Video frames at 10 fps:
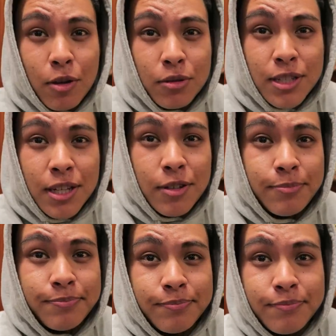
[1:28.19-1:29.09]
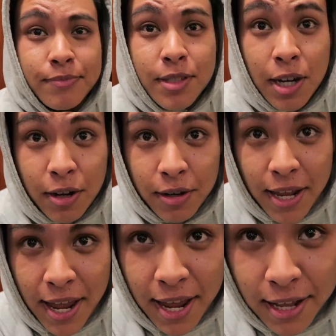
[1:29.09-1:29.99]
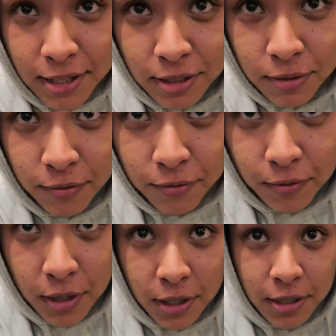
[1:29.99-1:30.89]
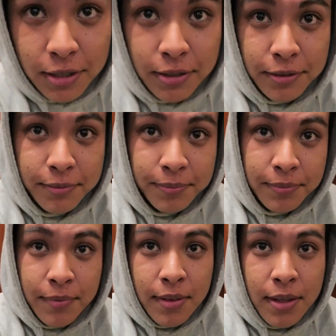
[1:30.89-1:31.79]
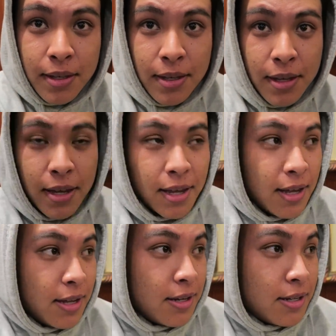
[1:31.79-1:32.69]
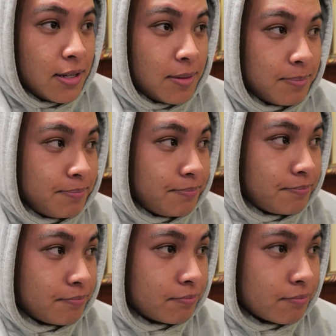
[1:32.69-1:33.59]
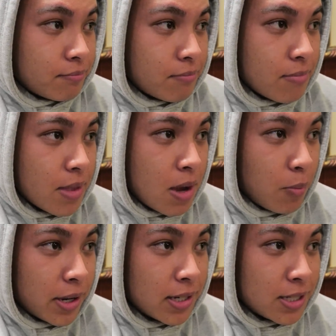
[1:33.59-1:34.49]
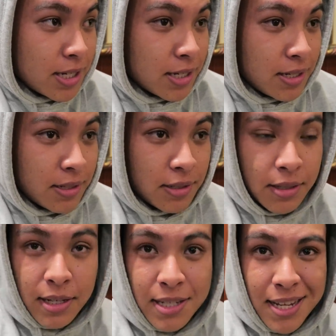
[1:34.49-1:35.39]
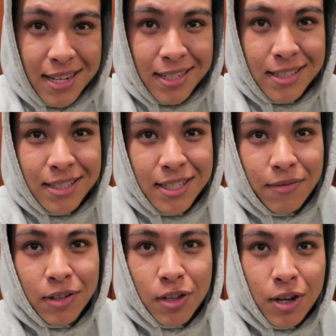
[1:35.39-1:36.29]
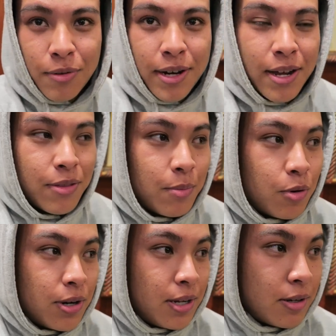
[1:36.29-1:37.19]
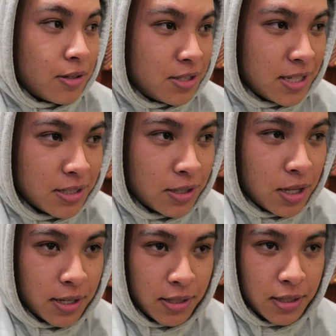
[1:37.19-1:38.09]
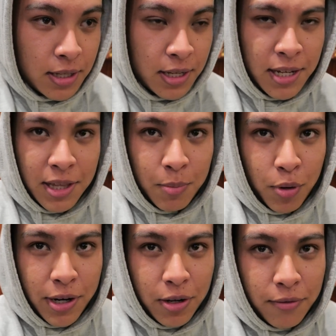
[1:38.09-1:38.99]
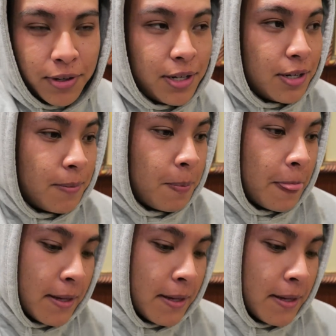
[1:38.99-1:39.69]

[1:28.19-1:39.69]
the hotel, tired as fuck and um, I'm waiting to check in. It's like 7 o'clock right now in the morning, or 6 o'clock in the morning over here,